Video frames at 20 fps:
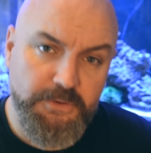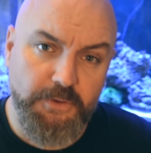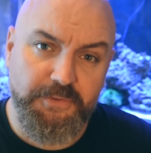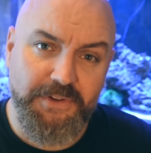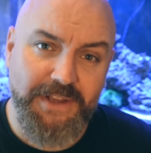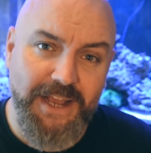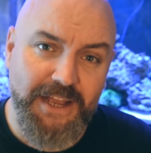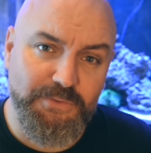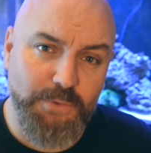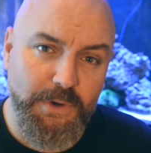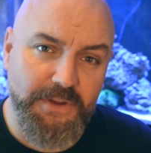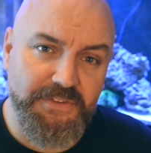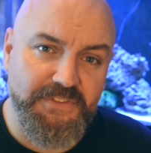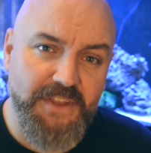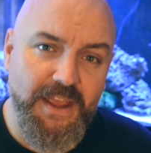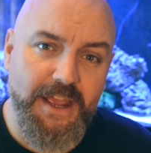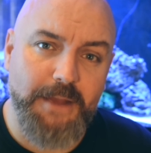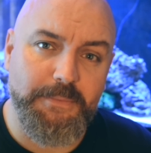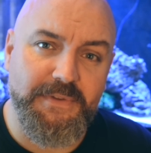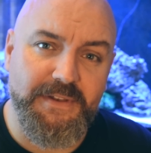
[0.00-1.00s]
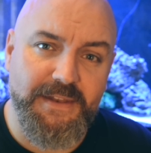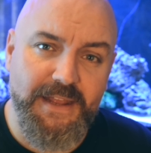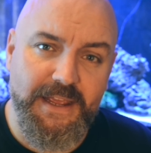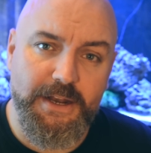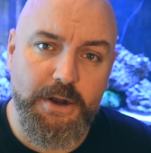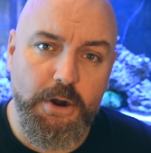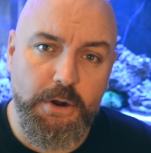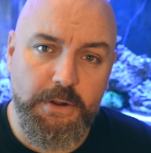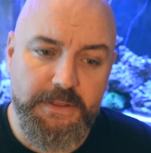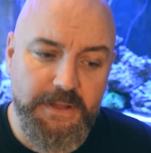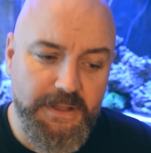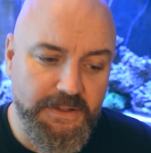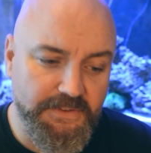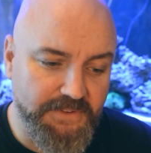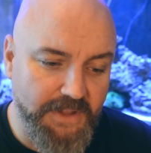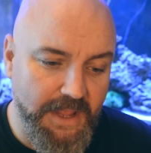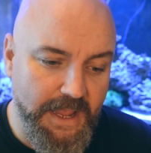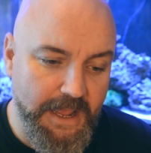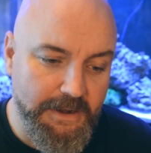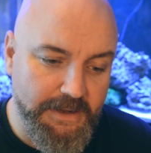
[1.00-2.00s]
if you guys want to stay up to date on
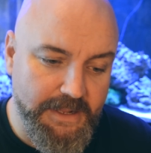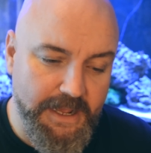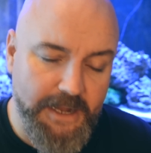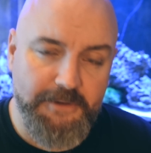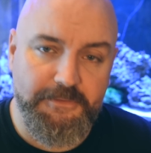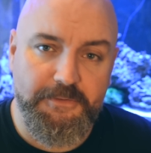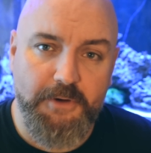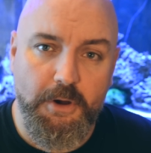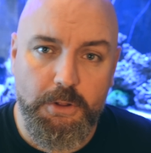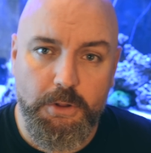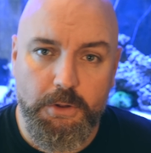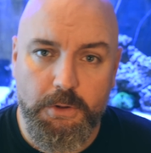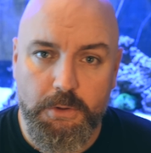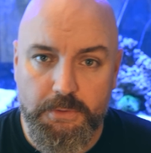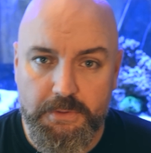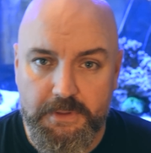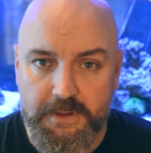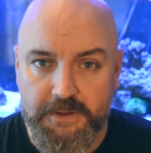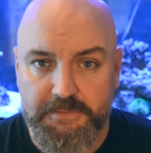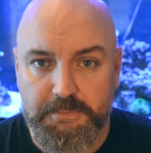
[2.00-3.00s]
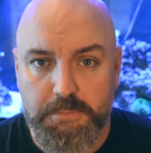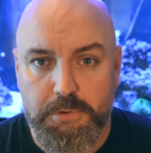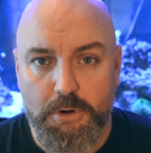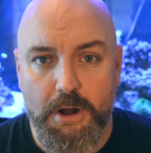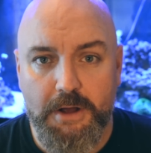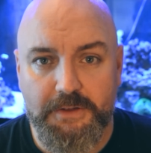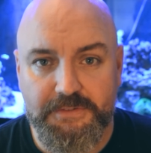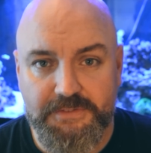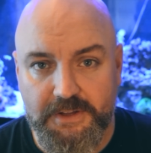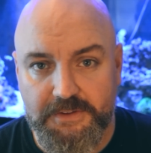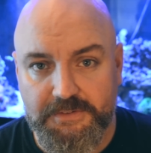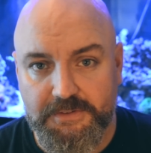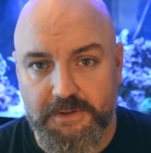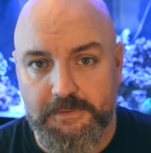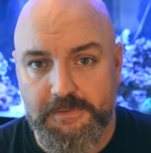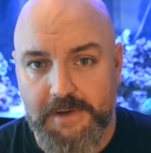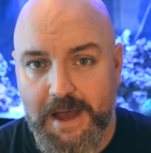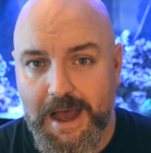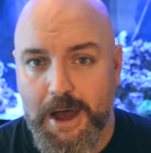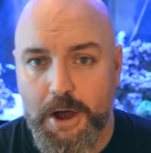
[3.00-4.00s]
this and kind of follow this process
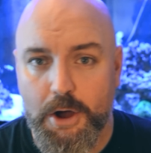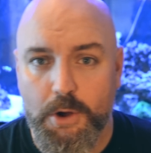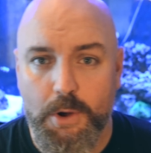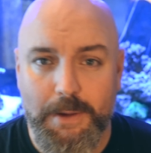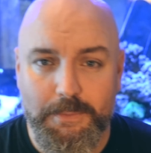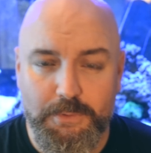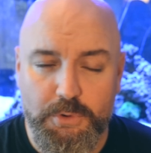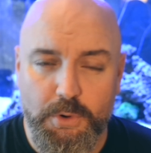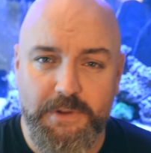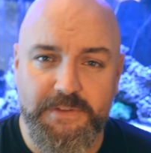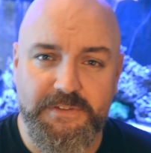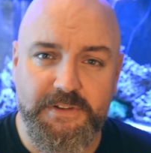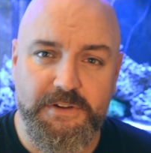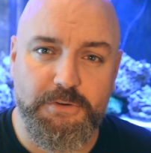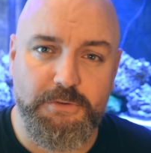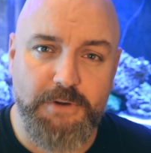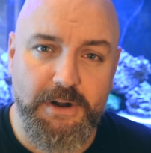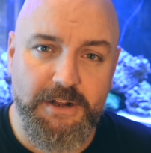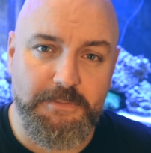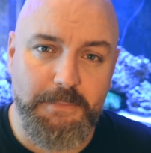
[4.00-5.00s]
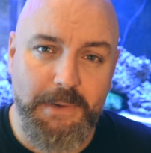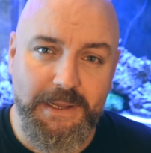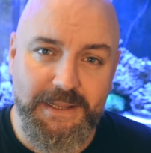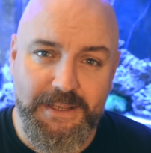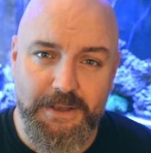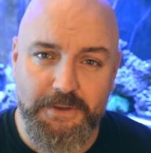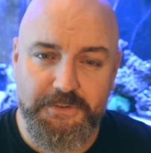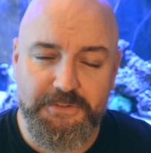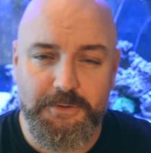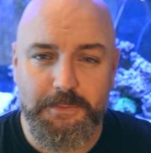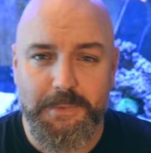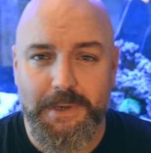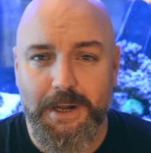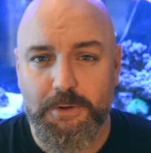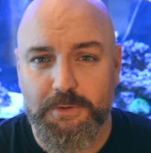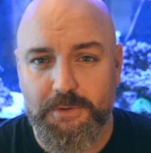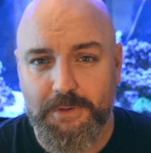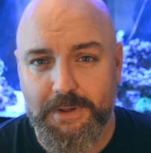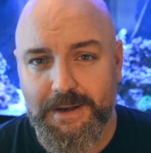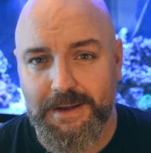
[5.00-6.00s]
of how I'm going to correct my calcium and
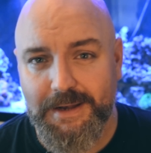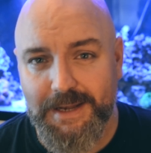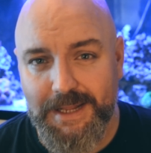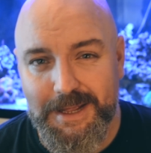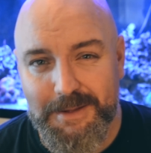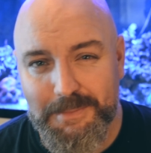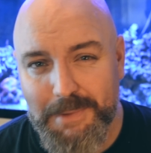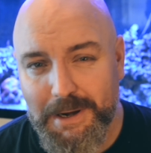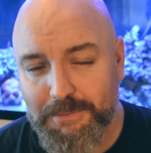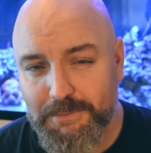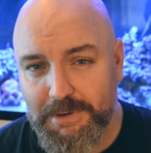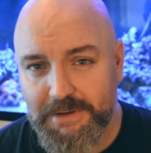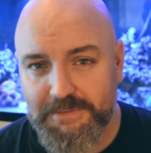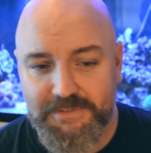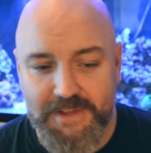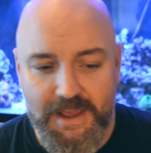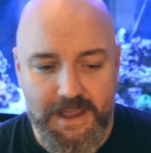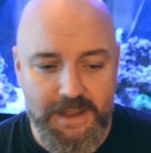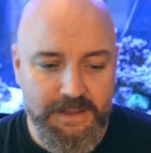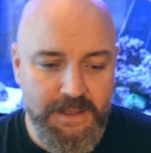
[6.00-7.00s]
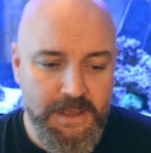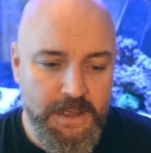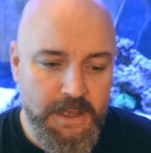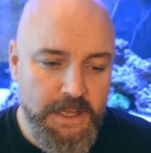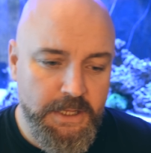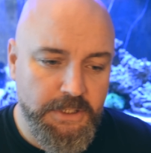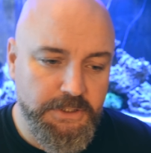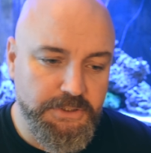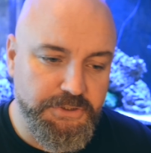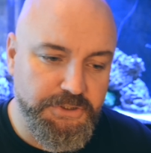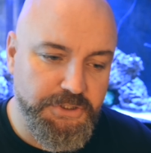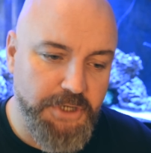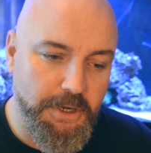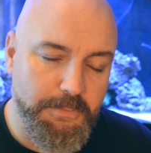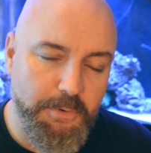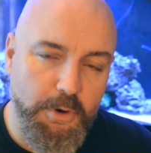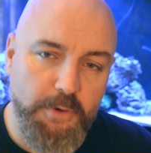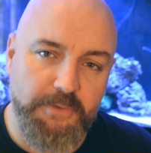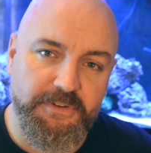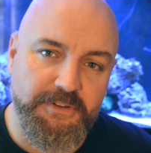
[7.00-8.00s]
alkalinity in my reef tank,
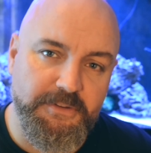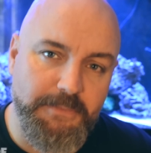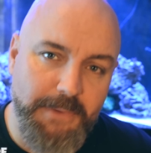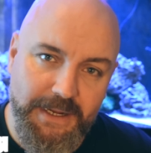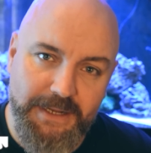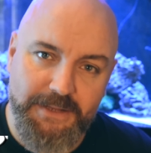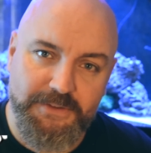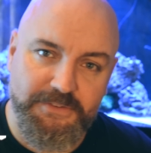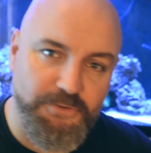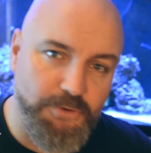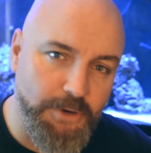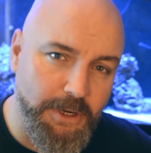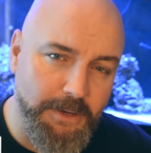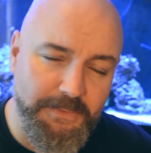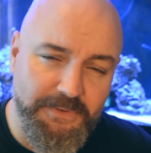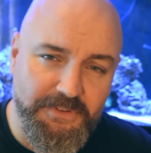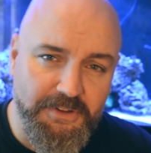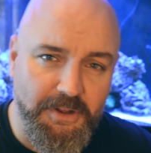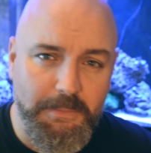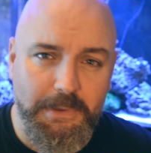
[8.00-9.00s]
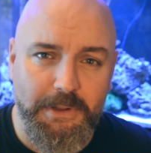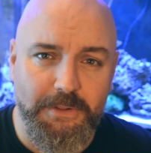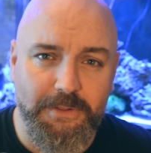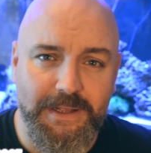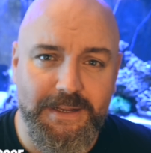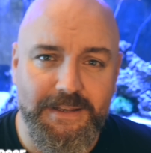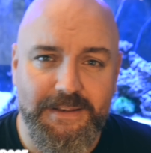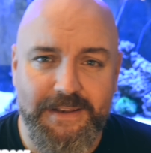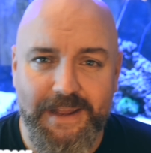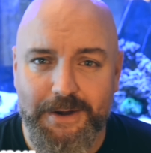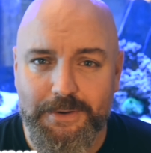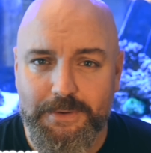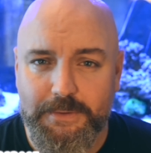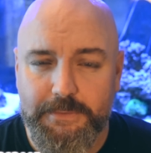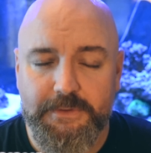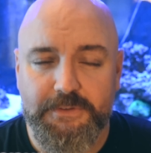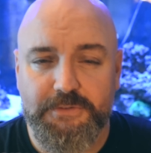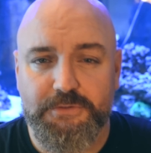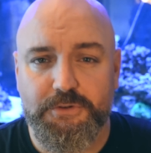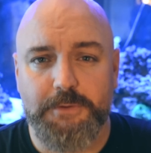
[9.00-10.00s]
jump over to my Instagram. There's going to be a link down in
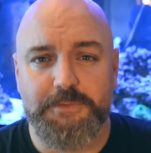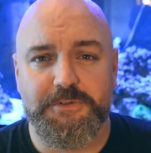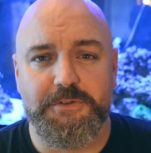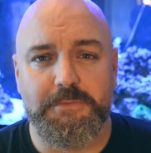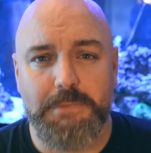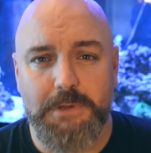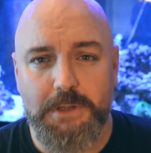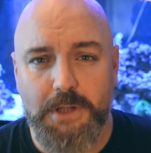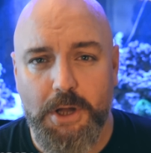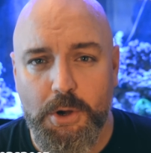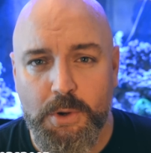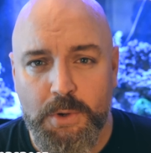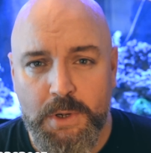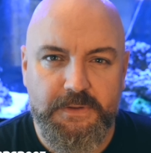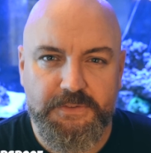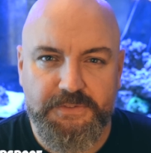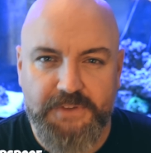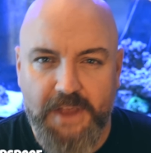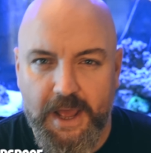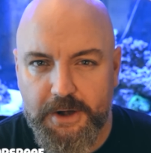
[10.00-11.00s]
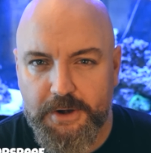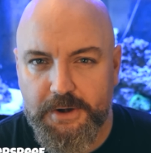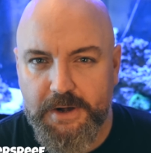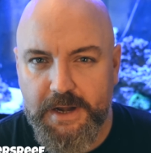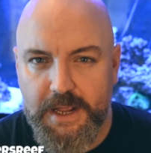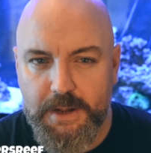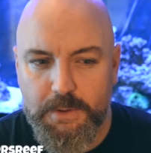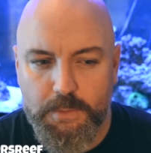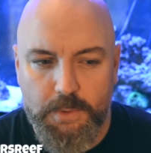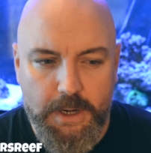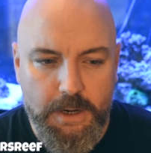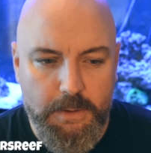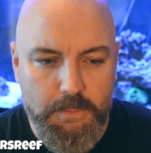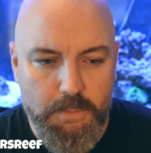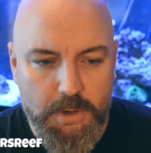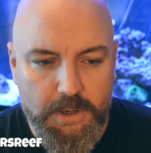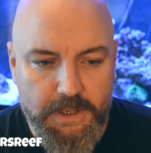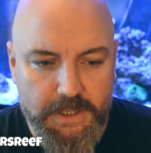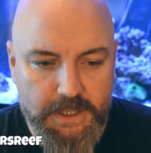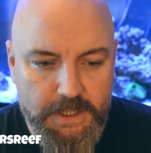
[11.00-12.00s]
the description below. Saturday, when I'm
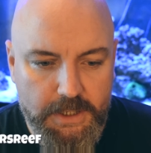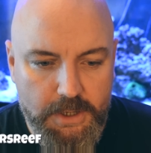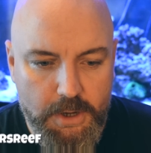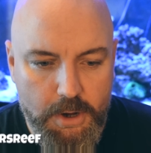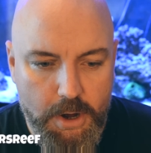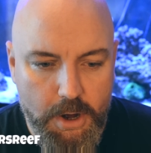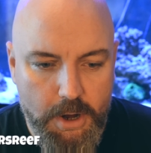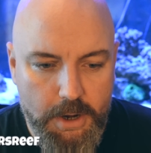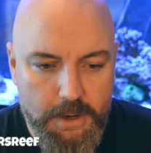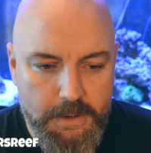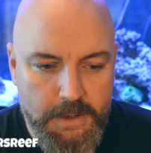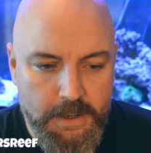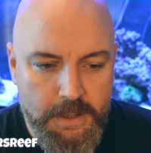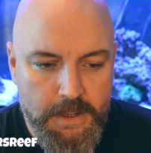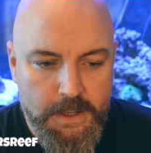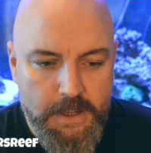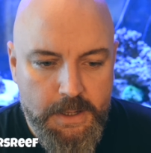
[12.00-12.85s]
working on